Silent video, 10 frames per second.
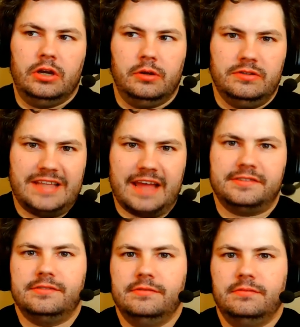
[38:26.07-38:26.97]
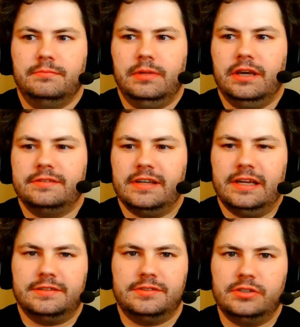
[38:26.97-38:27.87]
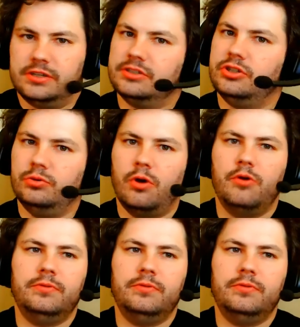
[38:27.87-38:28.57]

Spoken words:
debts because it's just you owed